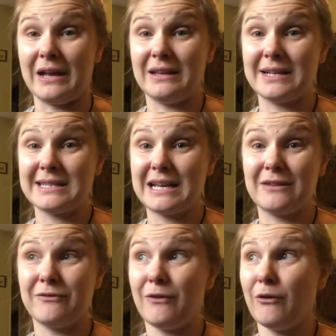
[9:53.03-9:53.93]
That's like
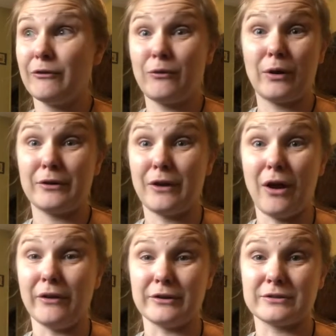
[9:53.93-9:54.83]
over
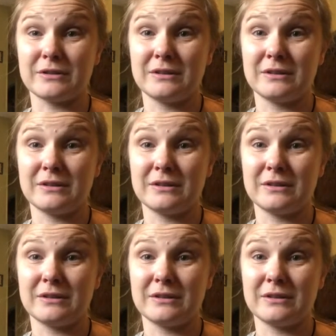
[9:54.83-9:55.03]
$400.